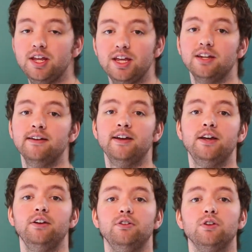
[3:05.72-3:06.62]
in,
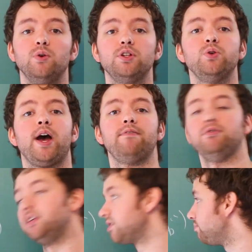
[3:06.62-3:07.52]
you're going to have
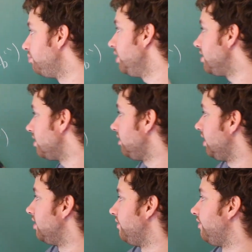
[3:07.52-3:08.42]
to
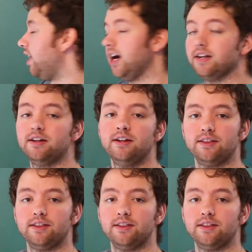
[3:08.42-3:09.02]
explicitly define